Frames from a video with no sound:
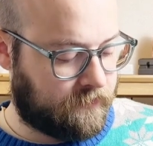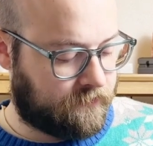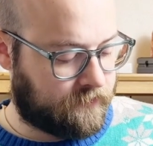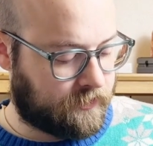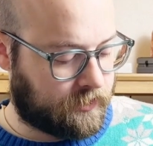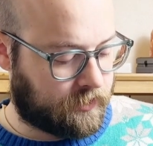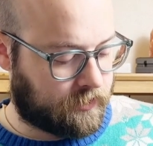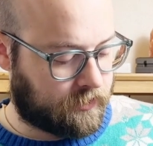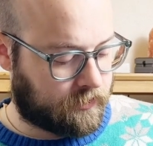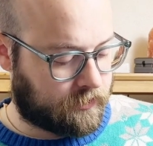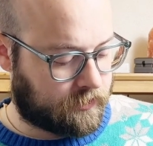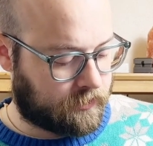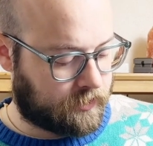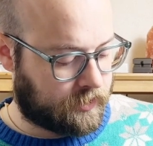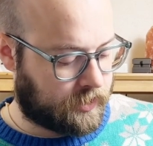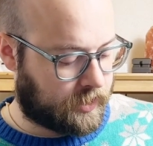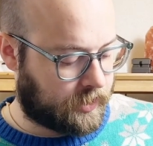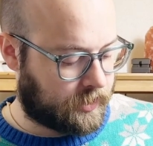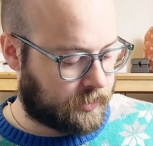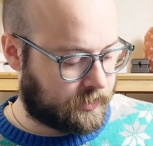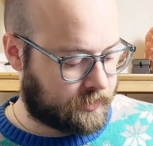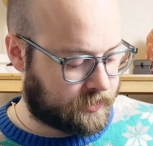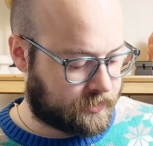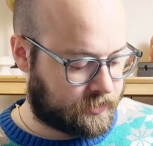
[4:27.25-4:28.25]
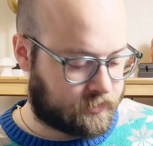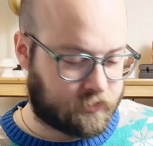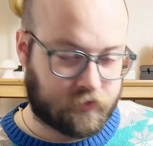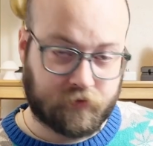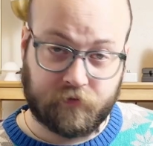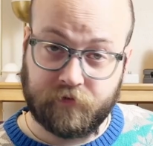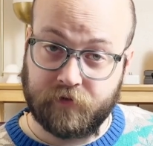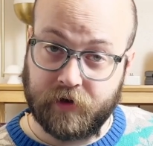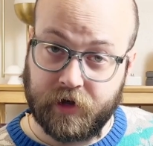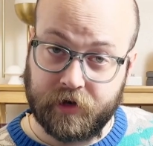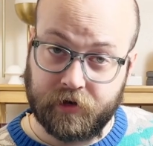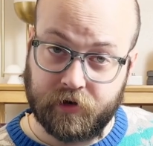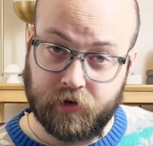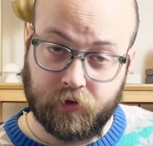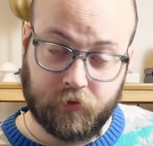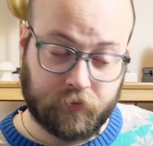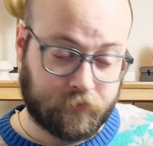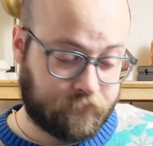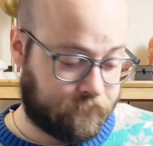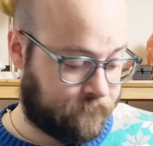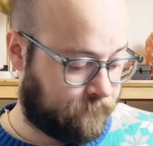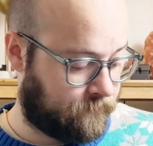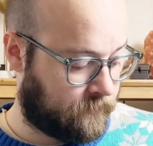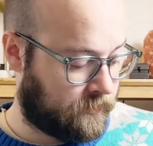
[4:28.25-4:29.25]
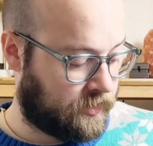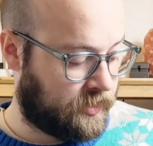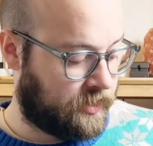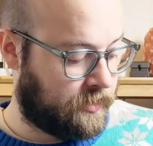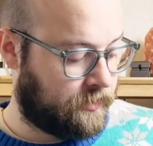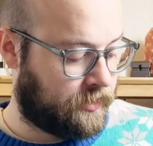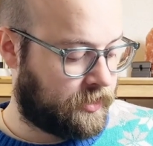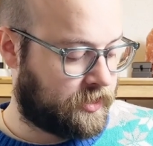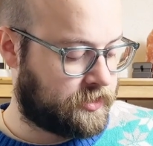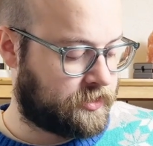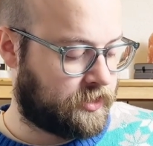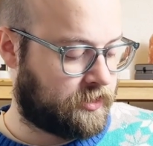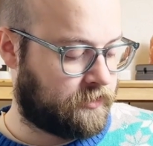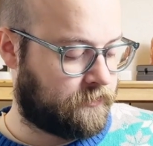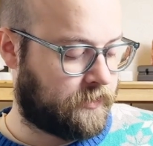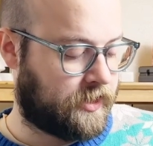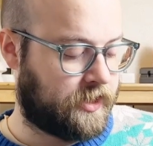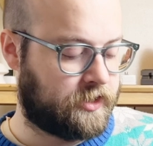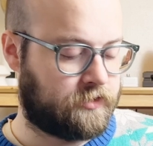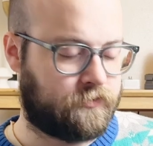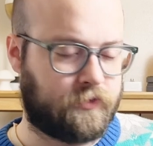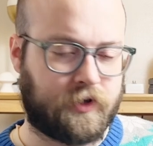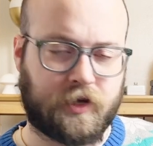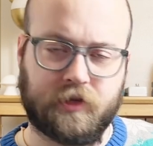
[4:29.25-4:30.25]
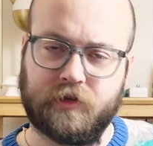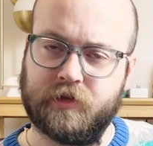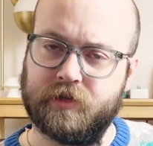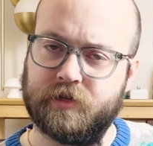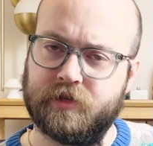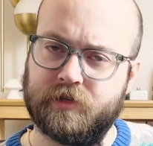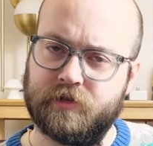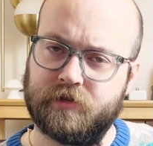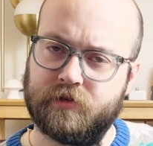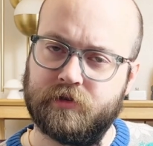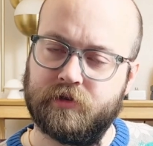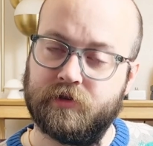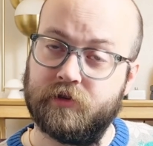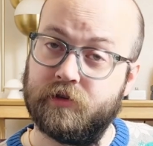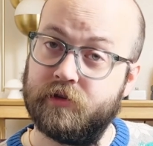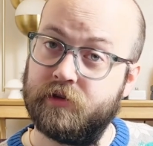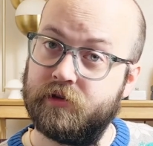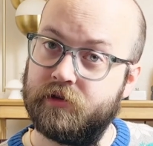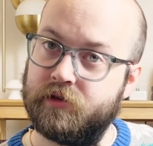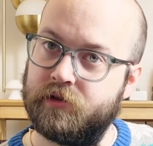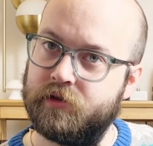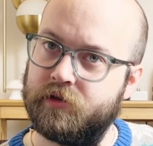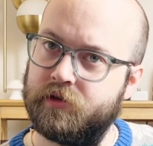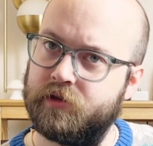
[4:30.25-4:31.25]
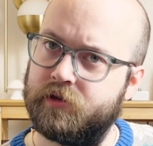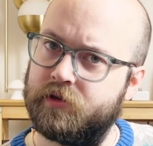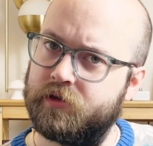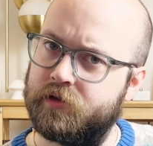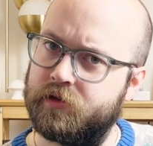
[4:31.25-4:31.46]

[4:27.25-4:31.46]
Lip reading: finger onto this 3rd fret note, because otherwise we'll get this kind